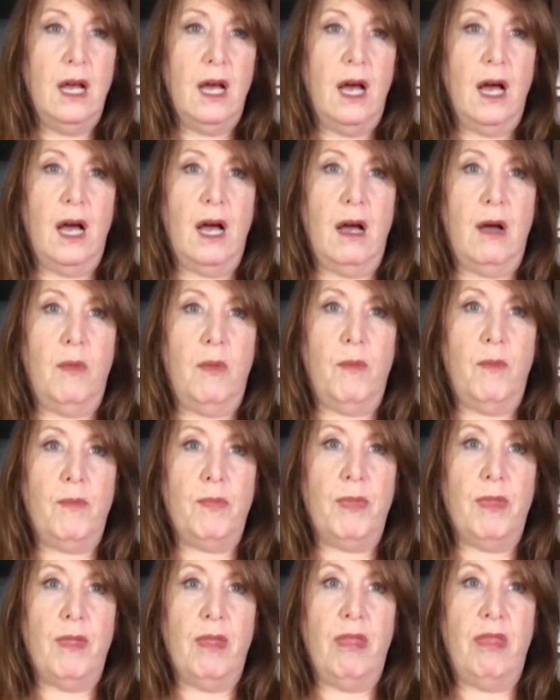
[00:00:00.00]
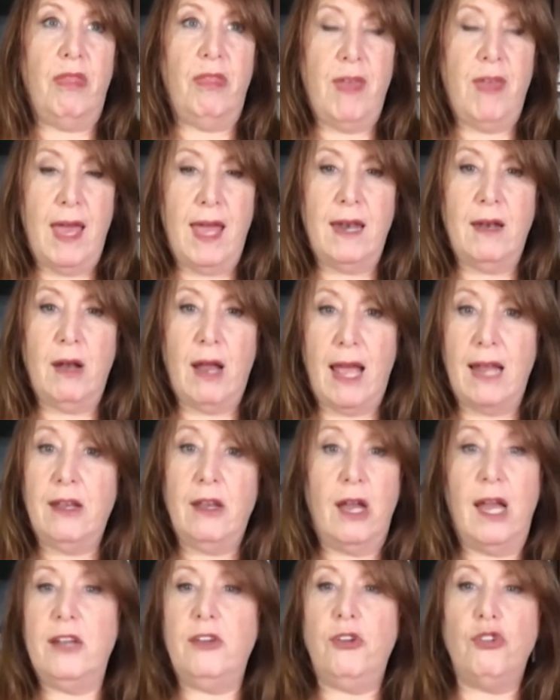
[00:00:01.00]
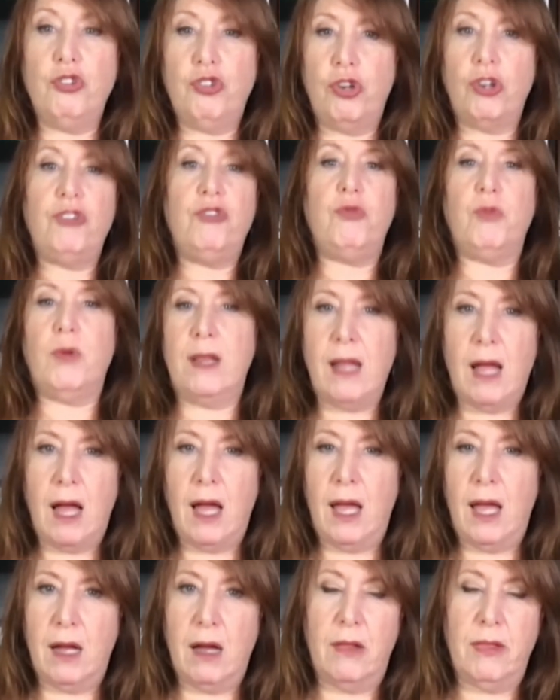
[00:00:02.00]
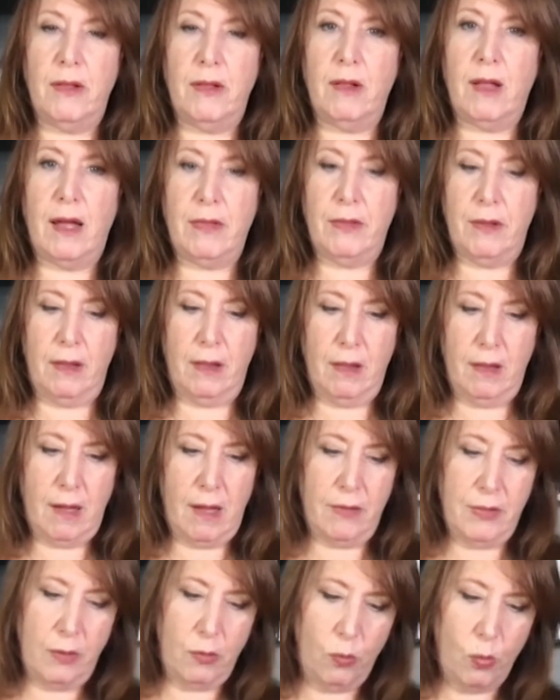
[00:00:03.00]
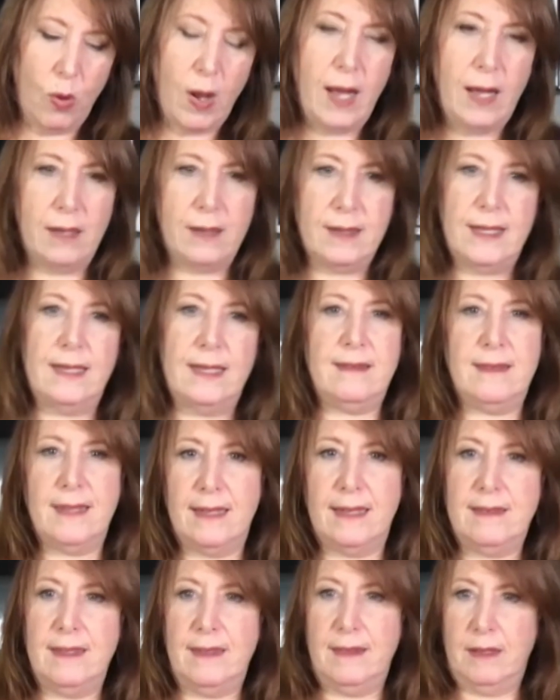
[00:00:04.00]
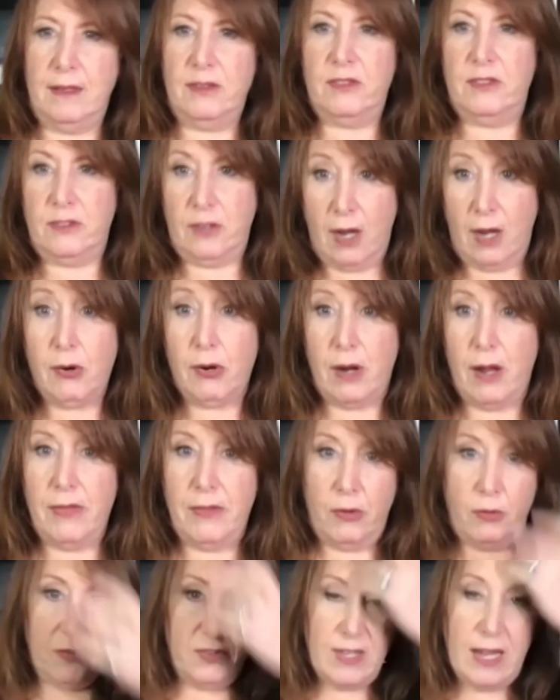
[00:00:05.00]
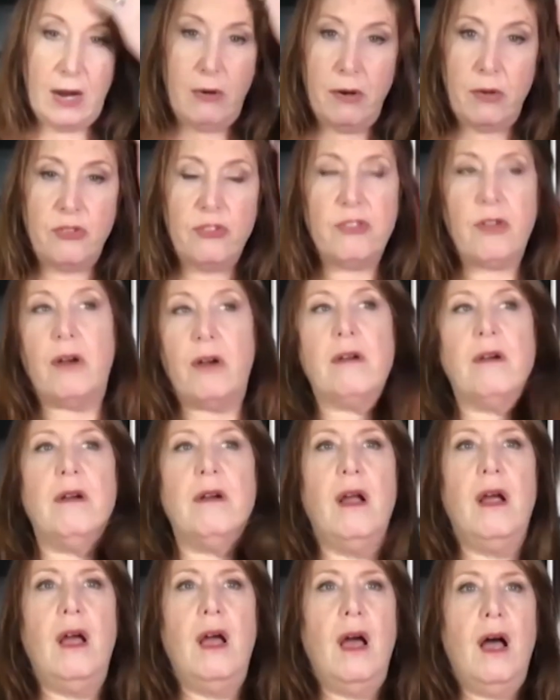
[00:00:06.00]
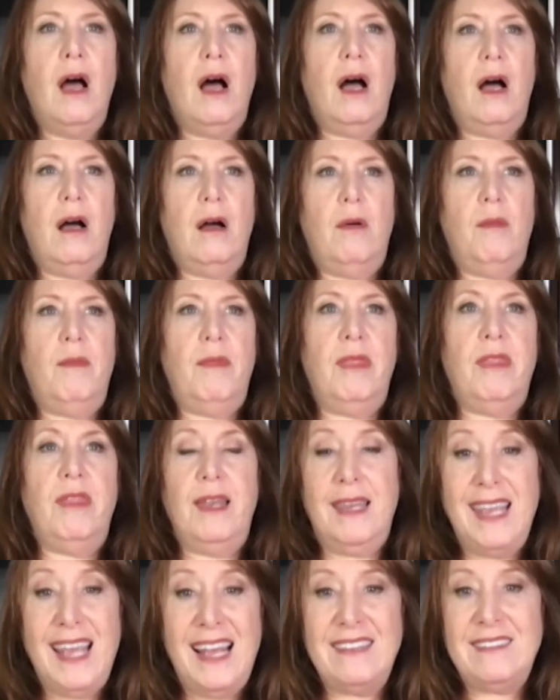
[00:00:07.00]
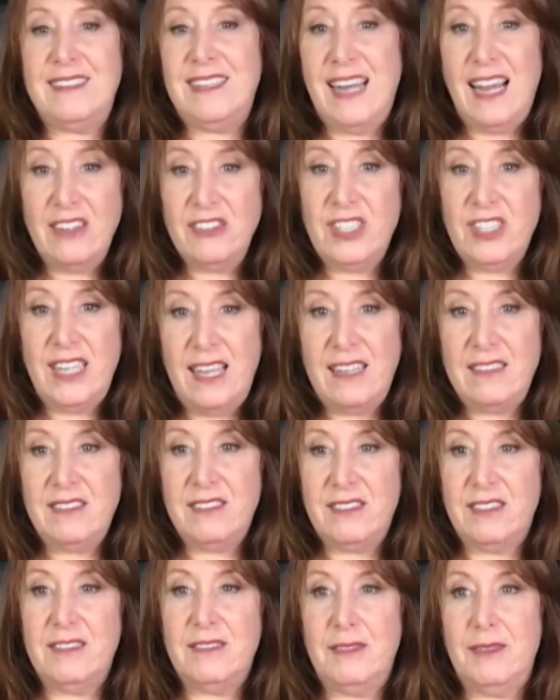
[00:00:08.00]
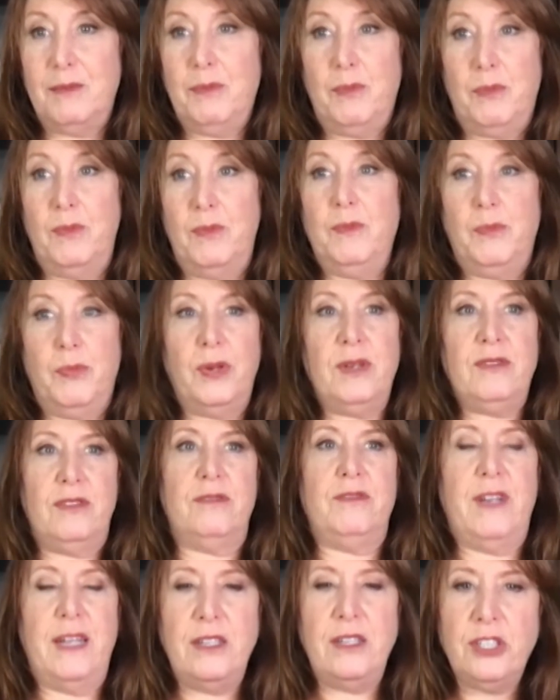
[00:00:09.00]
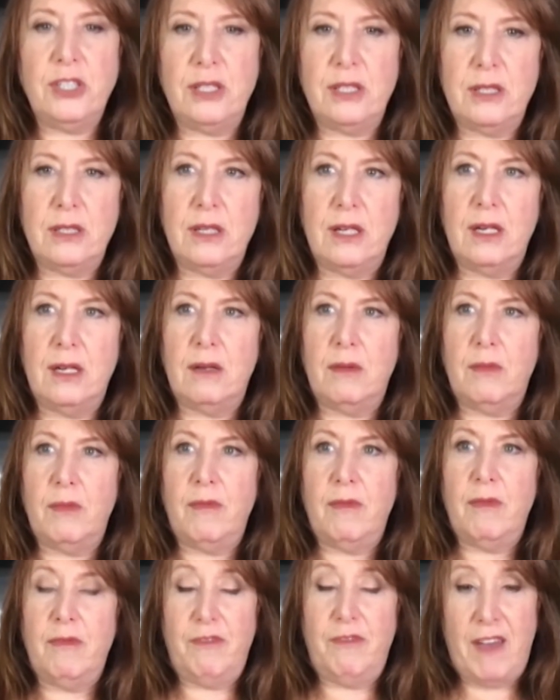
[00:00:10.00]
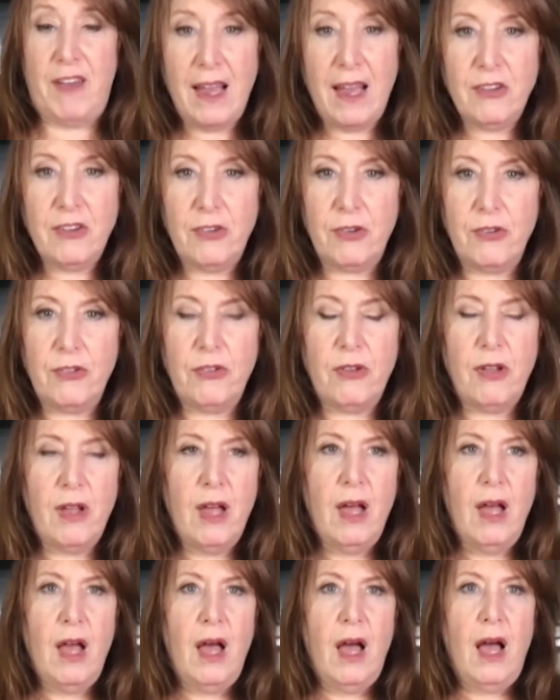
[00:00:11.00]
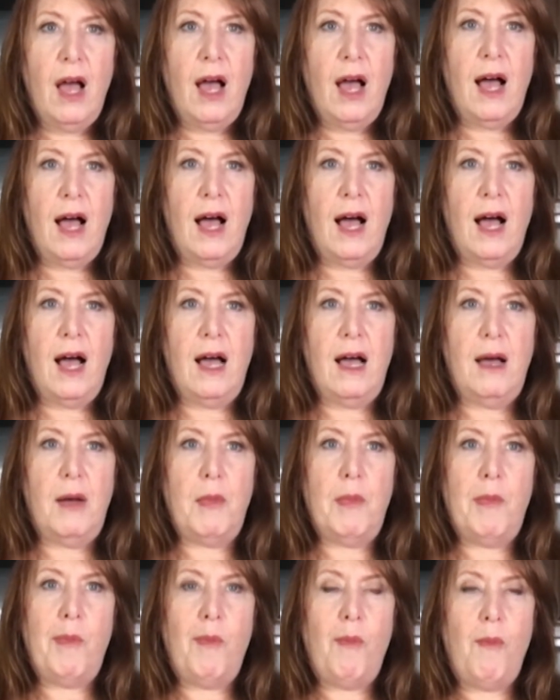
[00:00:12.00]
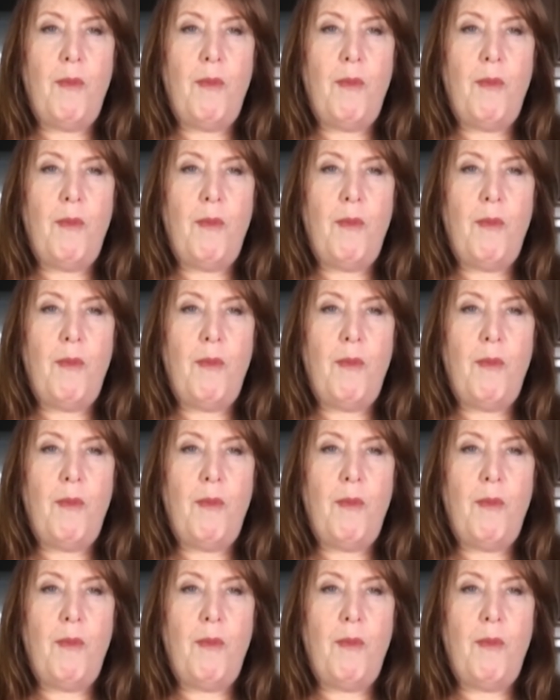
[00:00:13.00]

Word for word: um, then and and you're just relying on the on the on the wild yeast that's in the start on the sourdough starter, um, then yes, it actually has preservation um, factors. Um,